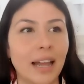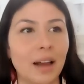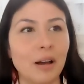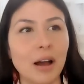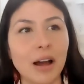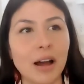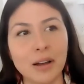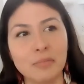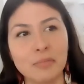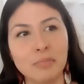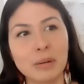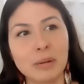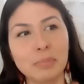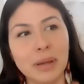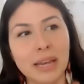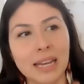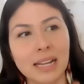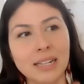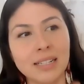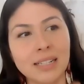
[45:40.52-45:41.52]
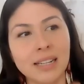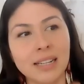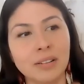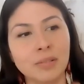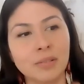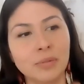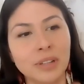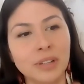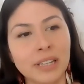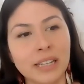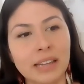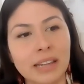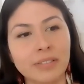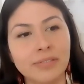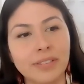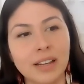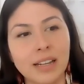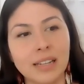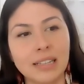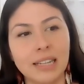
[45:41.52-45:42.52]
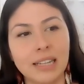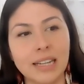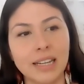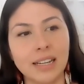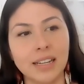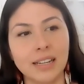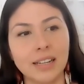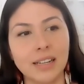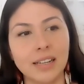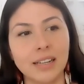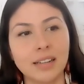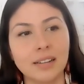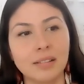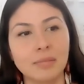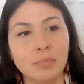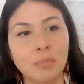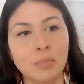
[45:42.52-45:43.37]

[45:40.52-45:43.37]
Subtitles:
But painting really felt like a